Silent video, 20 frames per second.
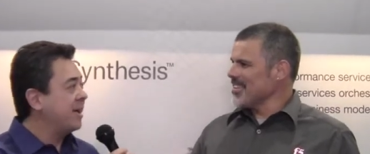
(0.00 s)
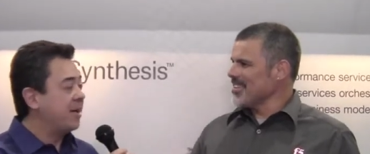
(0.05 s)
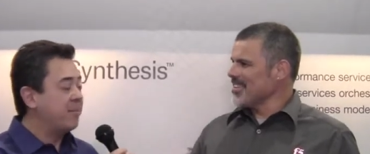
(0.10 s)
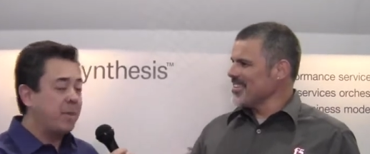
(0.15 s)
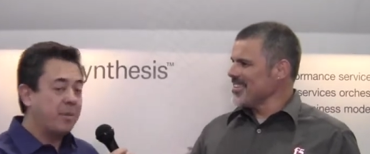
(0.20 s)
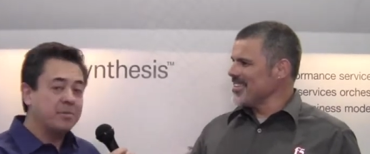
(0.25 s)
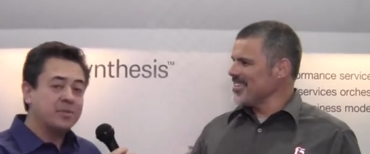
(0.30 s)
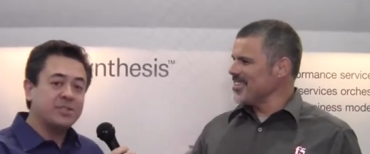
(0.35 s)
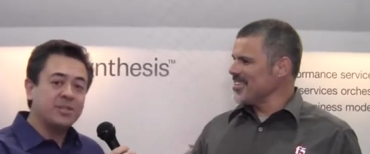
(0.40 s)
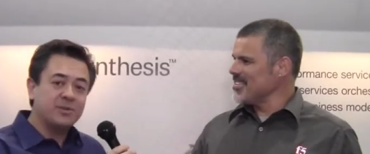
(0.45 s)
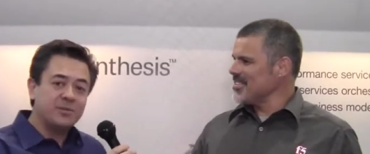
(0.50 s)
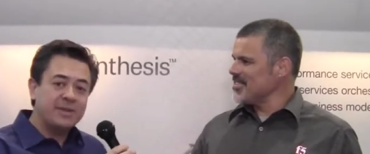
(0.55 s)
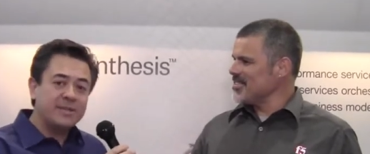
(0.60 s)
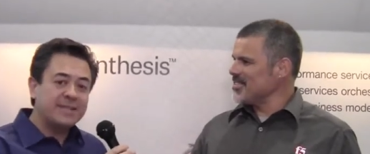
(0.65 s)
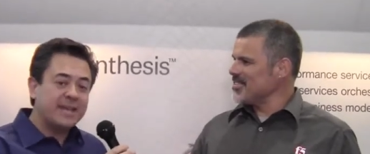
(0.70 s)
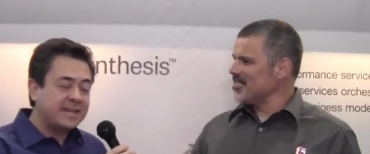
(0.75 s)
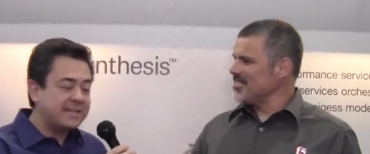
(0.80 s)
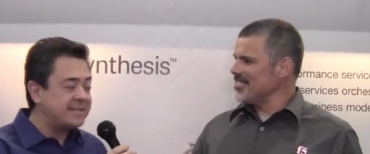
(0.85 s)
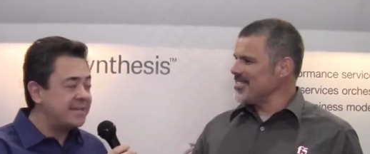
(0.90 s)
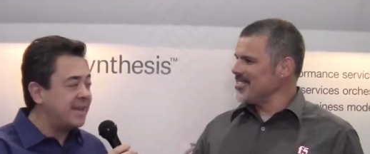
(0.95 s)
Speaker 1: and people still read
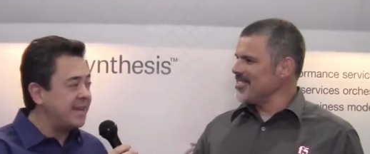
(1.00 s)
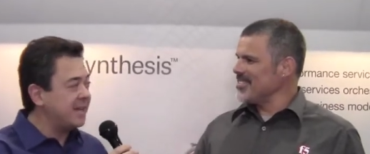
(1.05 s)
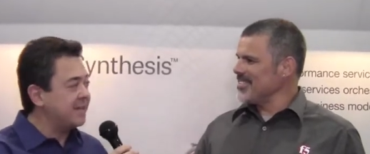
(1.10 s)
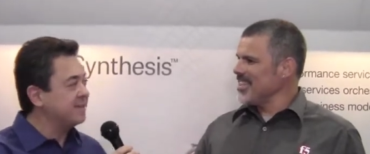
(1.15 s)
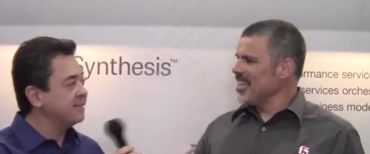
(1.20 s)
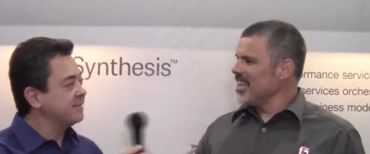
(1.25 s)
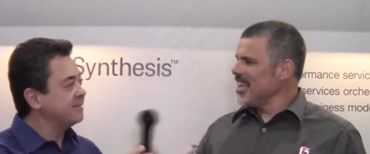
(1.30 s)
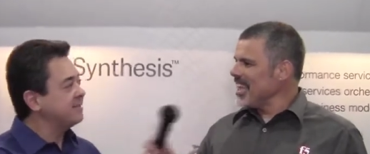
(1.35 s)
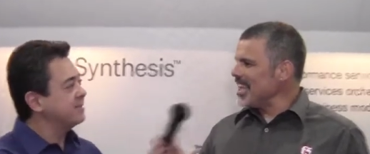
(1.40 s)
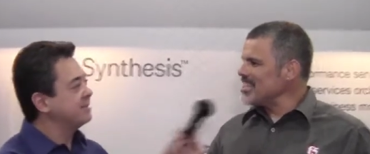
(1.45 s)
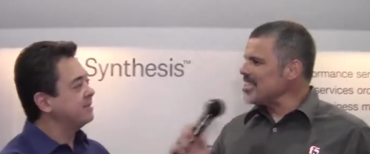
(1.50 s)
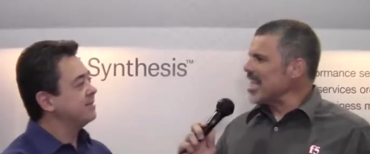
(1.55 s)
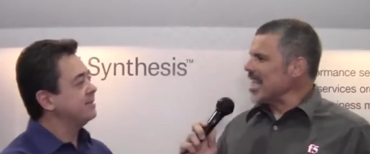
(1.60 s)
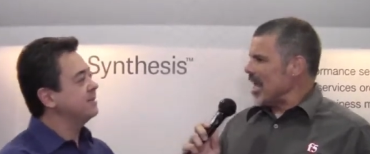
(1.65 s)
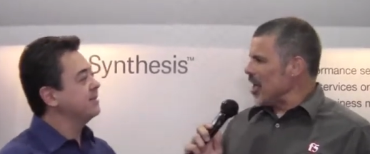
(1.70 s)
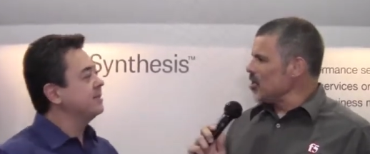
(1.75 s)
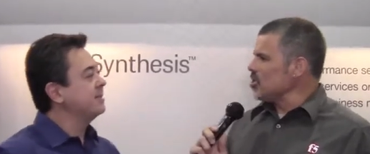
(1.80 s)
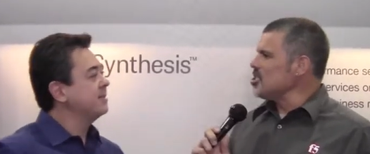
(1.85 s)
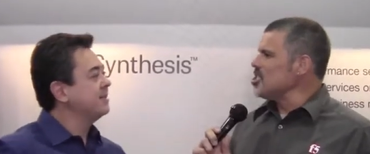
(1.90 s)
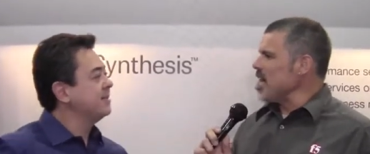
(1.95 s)
that today.
Speaker 2: It's like
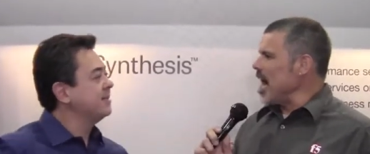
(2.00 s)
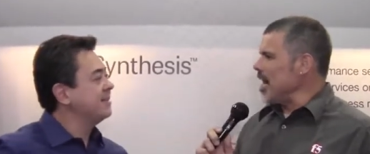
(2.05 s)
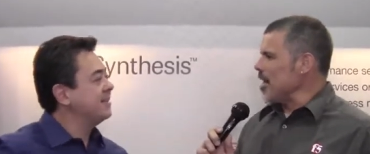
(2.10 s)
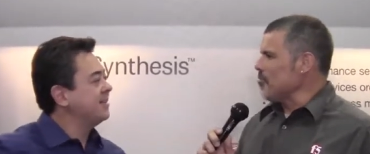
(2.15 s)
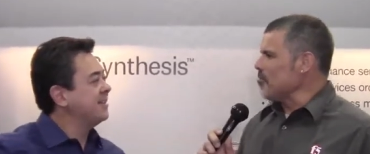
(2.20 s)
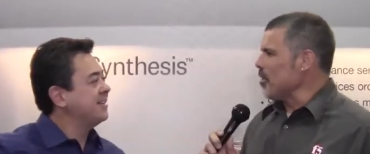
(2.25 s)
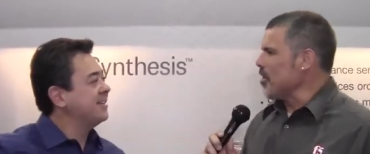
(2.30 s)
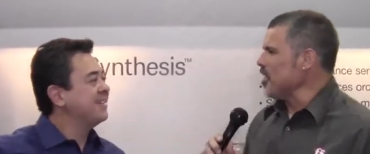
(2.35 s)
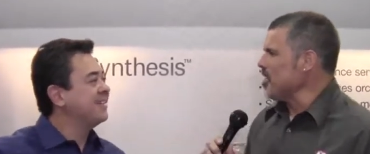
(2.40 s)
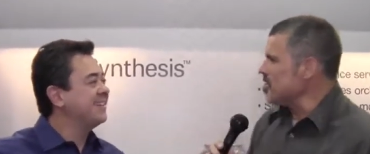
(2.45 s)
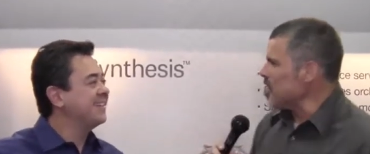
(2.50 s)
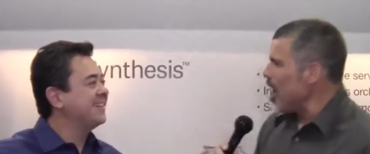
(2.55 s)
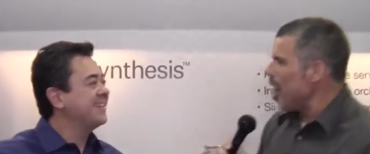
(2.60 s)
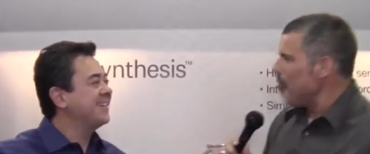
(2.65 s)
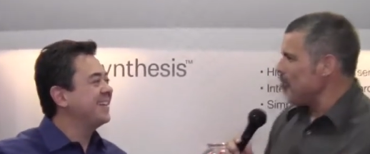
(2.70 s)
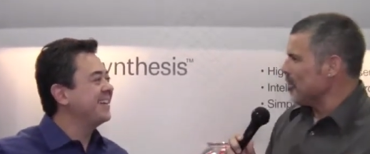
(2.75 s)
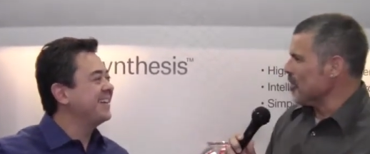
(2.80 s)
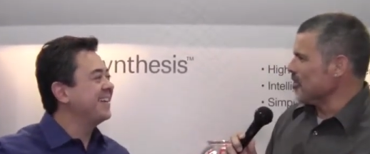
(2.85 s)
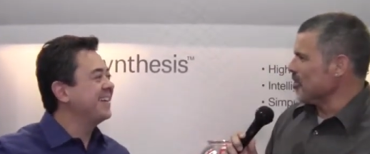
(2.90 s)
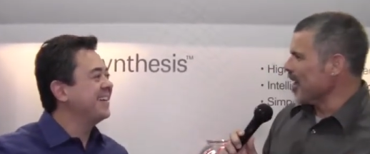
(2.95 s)
Elton John and Bernie
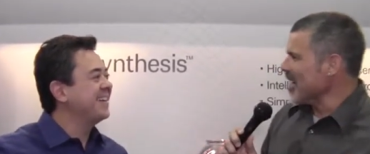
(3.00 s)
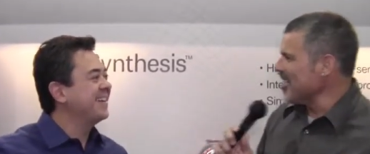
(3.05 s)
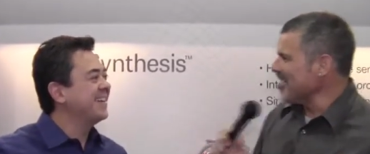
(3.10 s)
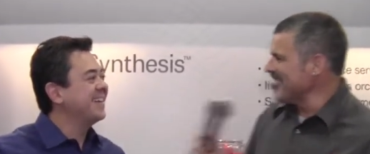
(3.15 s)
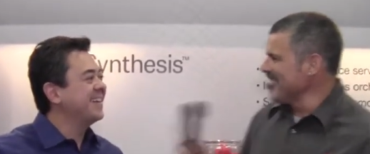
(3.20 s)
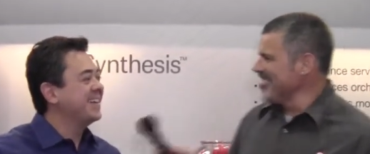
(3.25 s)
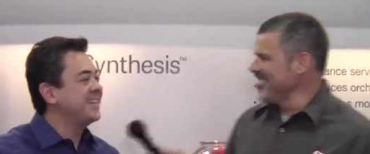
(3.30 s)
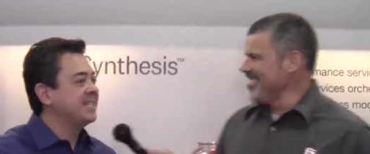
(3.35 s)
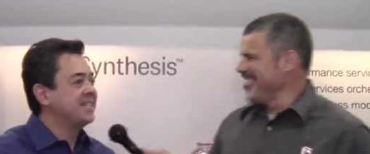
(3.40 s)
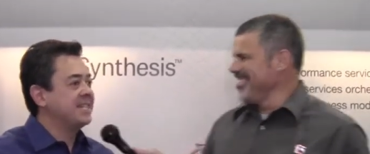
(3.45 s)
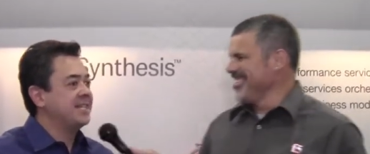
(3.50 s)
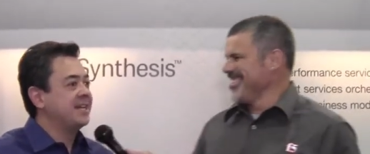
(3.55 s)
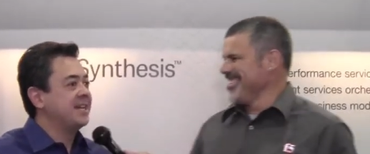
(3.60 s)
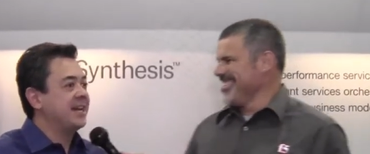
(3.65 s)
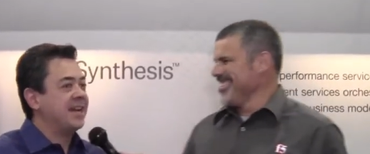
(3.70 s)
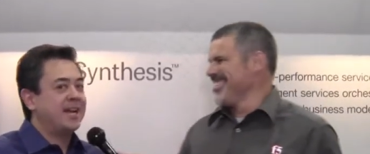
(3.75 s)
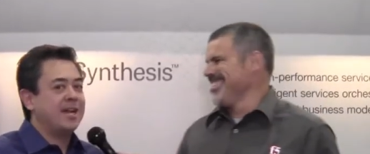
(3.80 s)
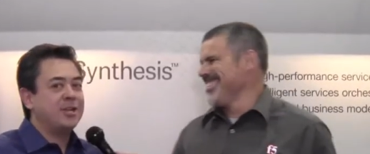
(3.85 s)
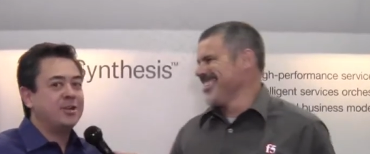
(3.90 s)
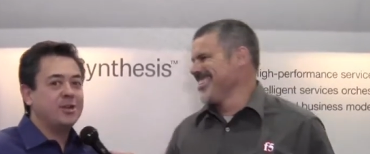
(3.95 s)
Taupin, right?
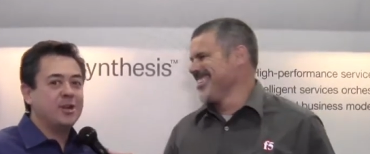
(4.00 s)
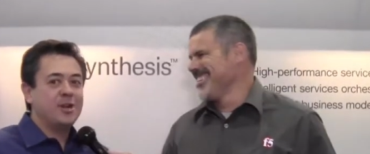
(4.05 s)
Speaker 1: I don't